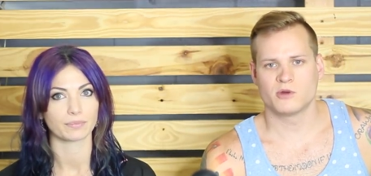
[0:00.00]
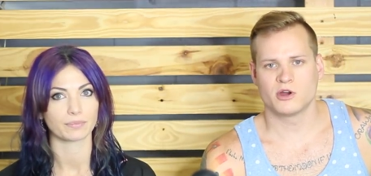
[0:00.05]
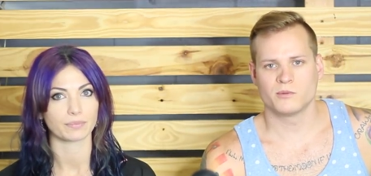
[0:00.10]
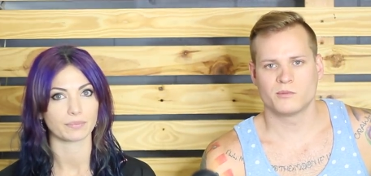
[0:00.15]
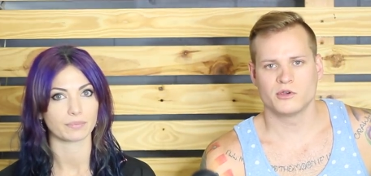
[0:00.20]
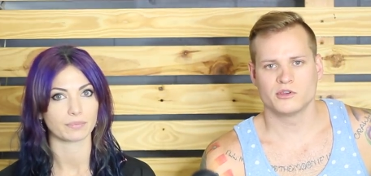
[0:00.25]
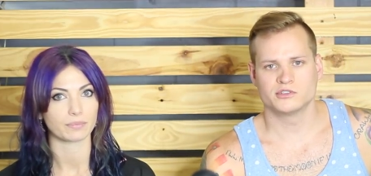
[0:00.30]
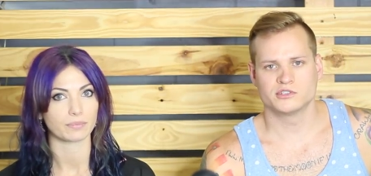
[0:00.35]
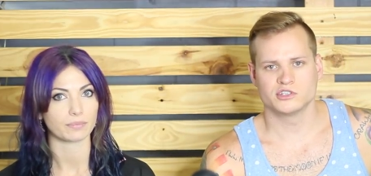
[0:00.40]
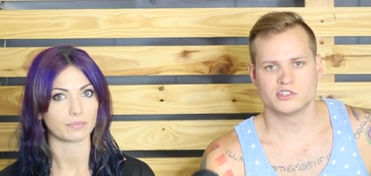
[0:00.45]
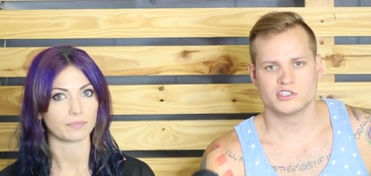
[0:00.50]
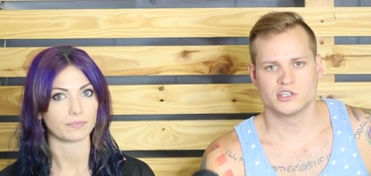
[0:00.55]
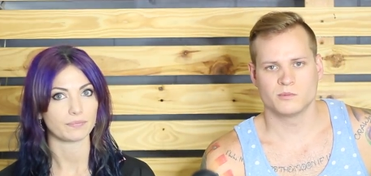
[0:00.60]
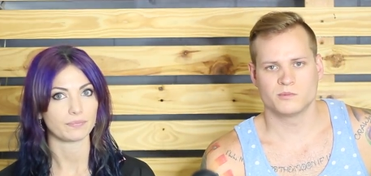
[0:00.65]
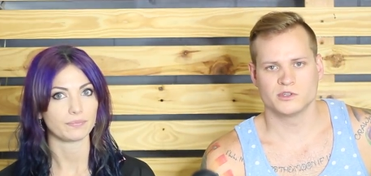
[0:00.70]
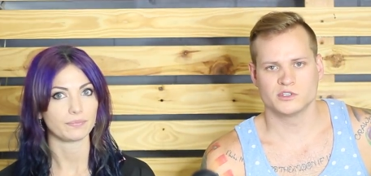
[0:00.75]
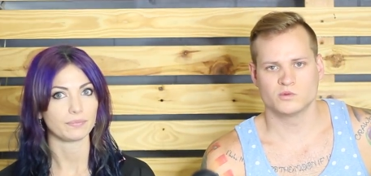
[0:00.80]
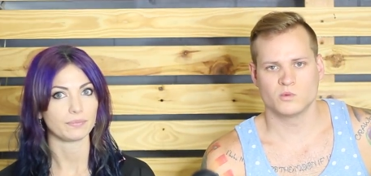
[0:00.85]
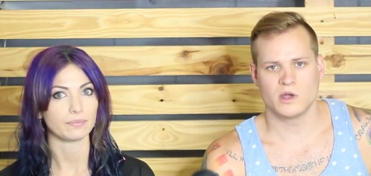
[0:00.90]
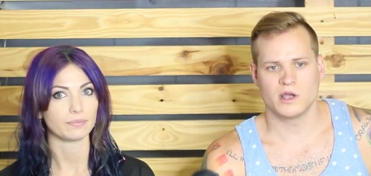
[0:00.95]
Speaker 1: Smart Post to ship
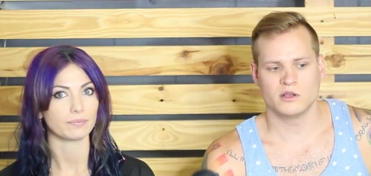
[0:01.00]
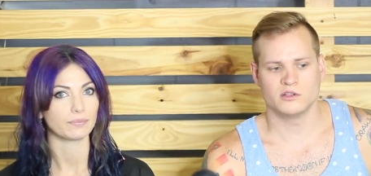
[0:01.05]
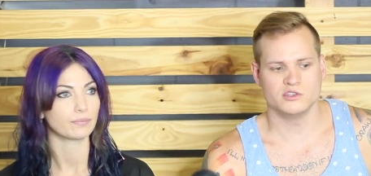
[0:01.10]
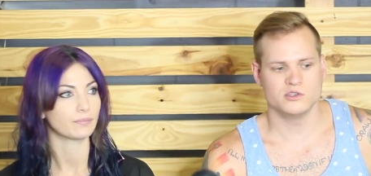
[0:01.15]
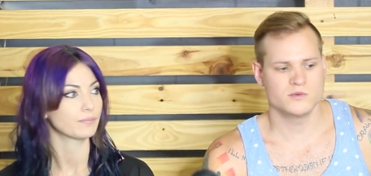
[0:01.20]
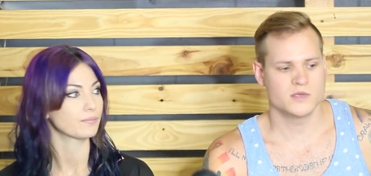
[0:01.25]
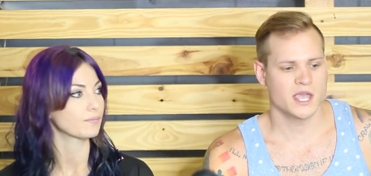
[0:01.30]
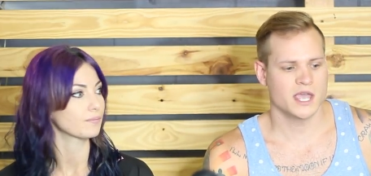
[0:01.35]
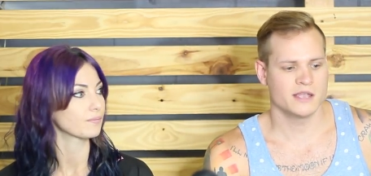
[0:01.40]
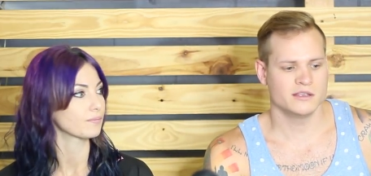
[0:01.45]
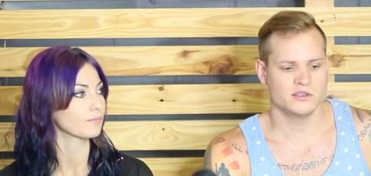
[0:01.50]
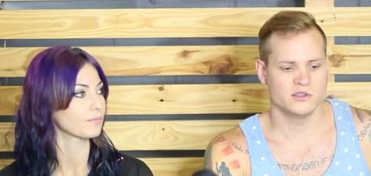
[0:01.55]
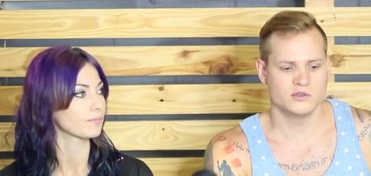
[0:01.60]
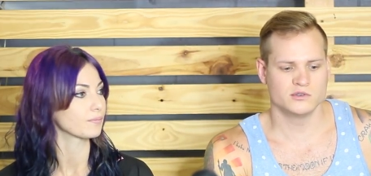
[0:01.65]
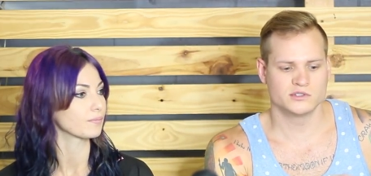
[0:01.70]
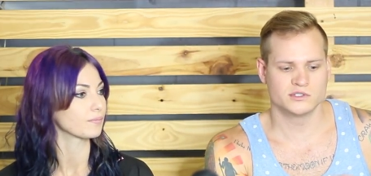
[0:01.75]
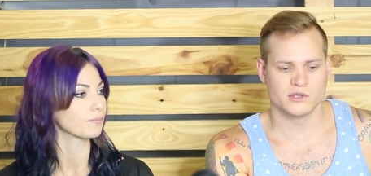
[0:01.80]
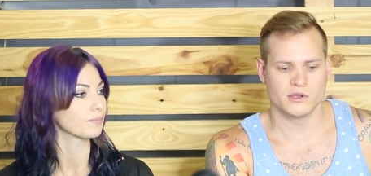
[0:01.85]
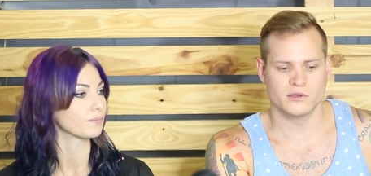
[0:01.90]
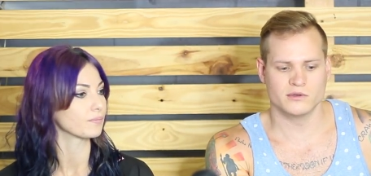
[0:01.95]
as well, you can't
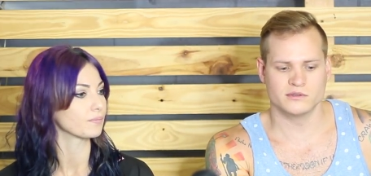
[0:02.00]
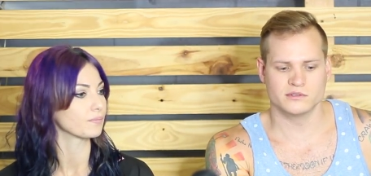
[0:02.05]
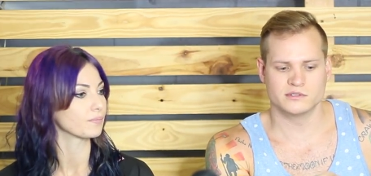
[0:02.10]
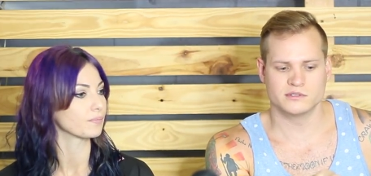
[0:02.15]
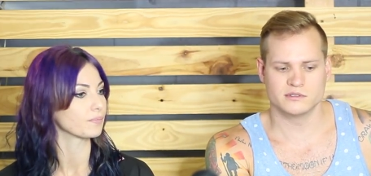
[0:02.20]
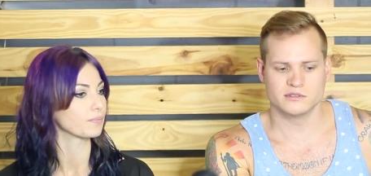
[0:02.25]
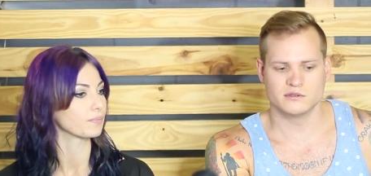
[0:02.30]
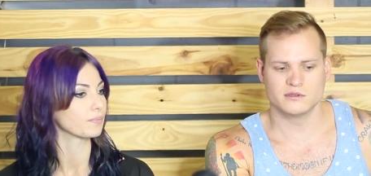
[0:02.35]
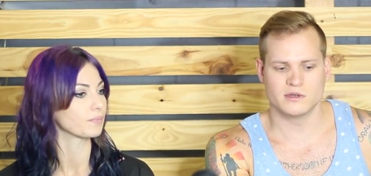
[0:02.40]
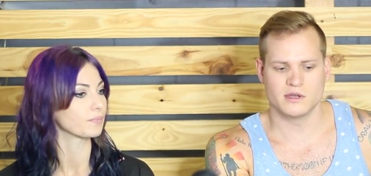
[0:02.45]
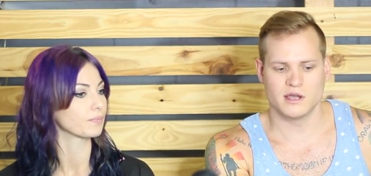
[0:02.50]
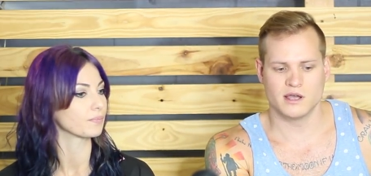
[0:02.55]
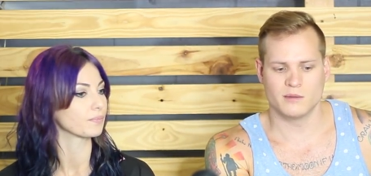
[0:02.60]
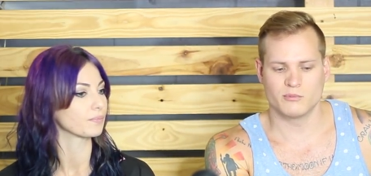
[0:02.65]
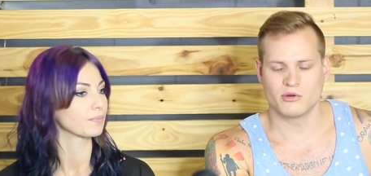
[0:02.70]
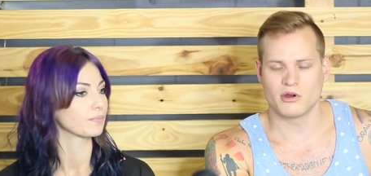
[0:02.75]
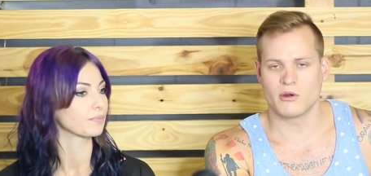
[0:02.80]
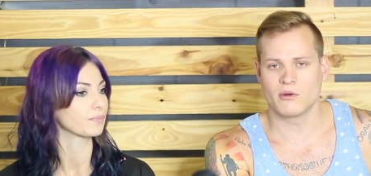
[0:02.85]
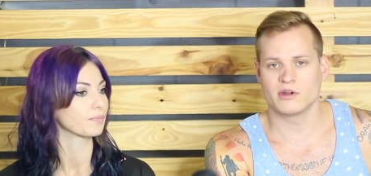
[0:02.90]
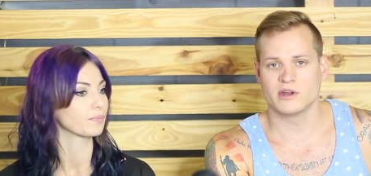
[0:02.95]
use those uh,
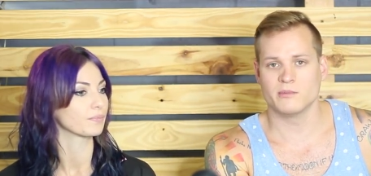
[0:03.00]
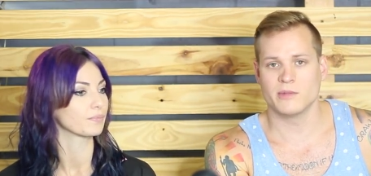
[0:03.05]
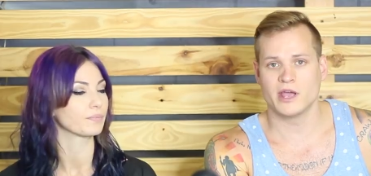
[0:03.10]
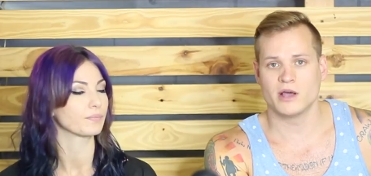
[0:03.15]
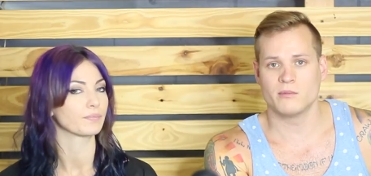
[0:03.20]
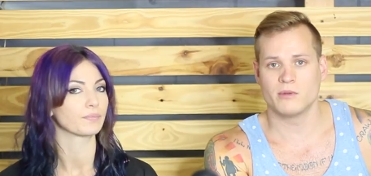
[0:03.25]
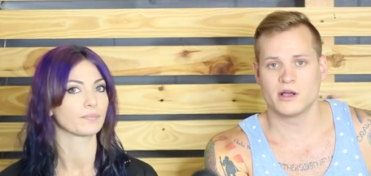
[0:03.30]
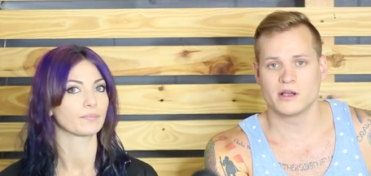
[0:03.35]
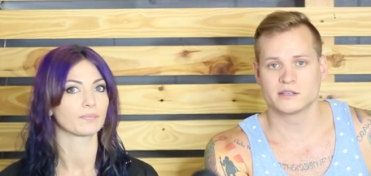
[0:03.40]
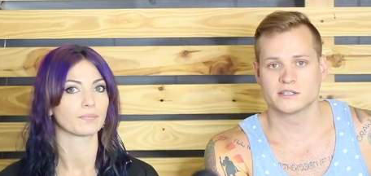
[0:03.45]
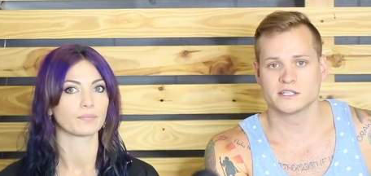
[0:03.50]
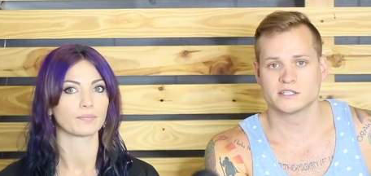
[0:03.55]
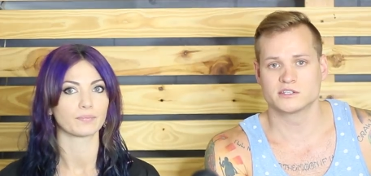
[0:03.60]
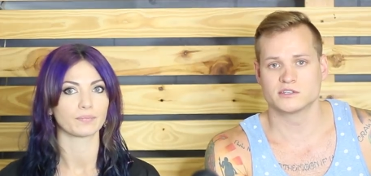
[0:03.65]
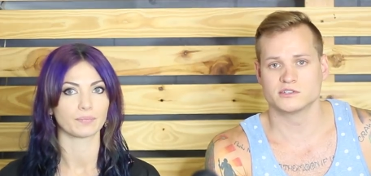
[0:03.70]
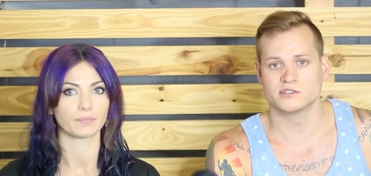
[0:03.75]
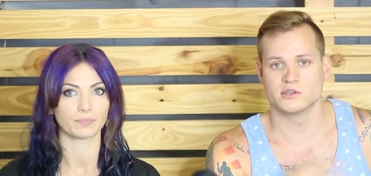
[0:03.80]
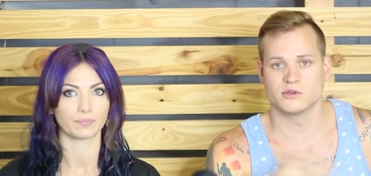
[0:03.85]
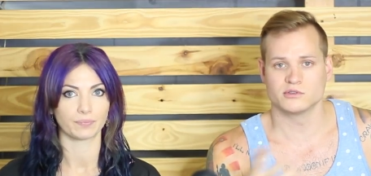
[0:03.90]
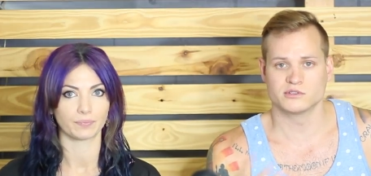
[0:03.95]
priority mailboxes
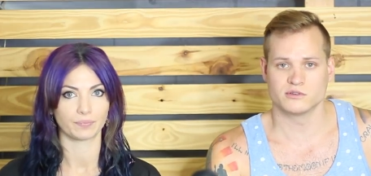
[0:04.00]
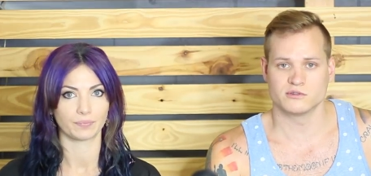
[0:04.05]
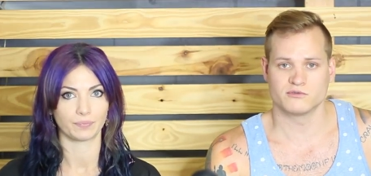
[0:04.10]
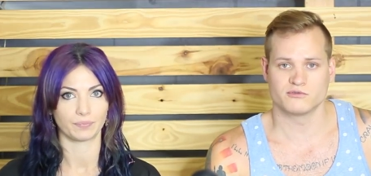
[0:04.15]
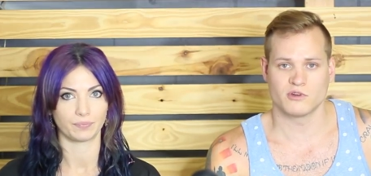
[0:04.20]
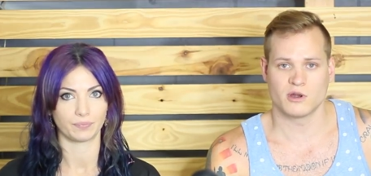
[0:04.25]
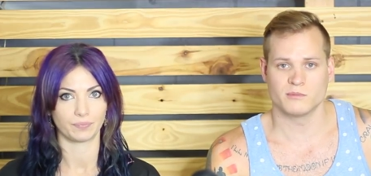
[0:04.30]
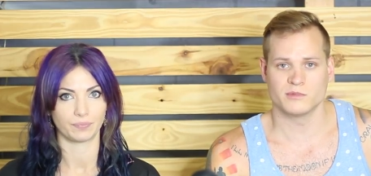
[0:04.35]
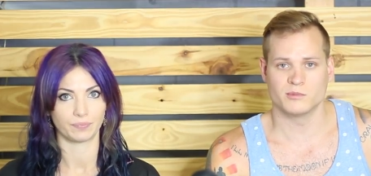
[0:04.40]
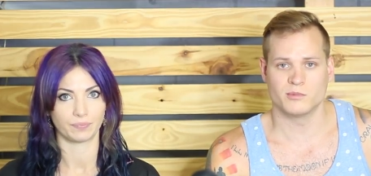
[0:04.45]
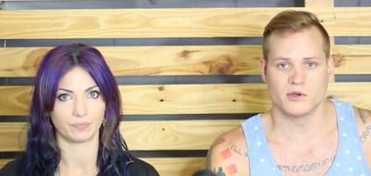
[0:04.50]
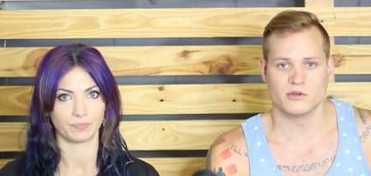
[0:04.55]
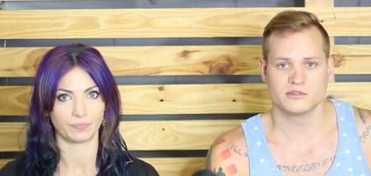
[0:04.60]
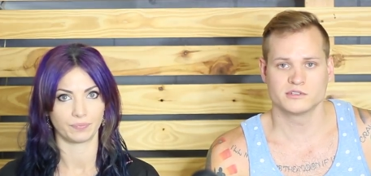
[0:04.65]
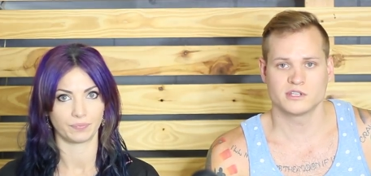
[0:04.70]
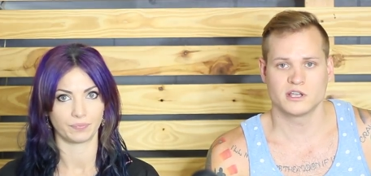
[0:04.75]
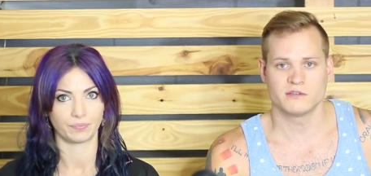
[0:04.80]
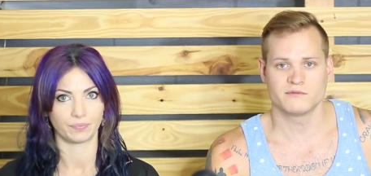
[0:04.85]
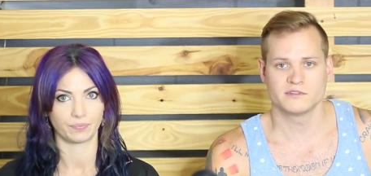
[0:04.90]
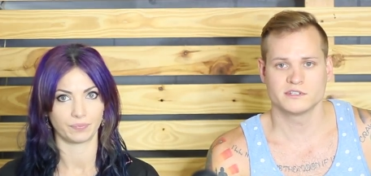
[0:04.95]
because those are from the post
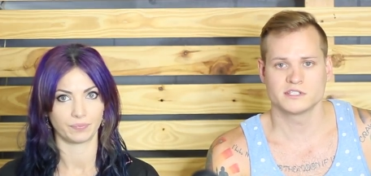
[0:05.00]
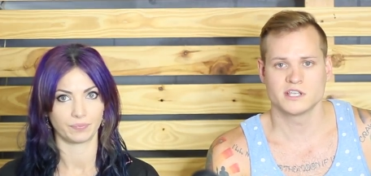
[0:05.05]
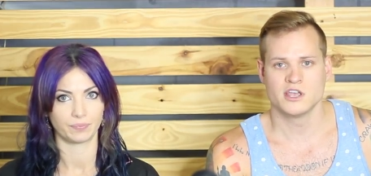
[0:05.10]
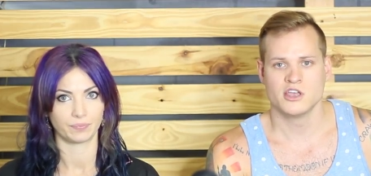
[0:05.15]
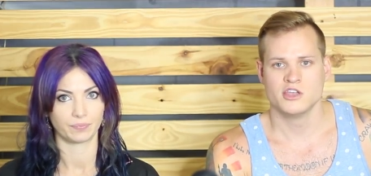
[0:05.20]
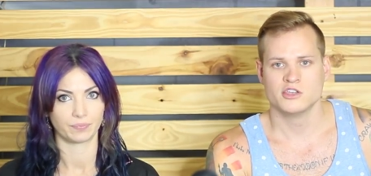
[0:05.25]
office.